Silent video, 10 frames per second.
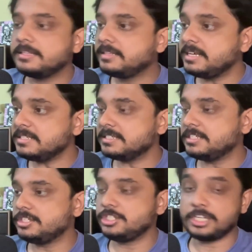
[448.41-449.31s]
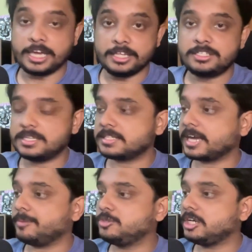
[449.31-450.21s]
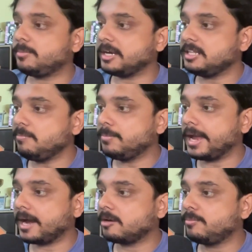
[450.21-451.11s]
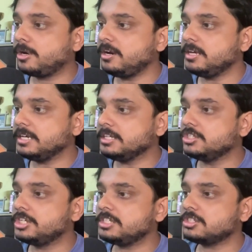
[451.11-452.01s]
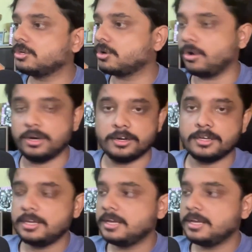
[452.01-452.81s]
This change is captured by the Blackbird ingest crawler.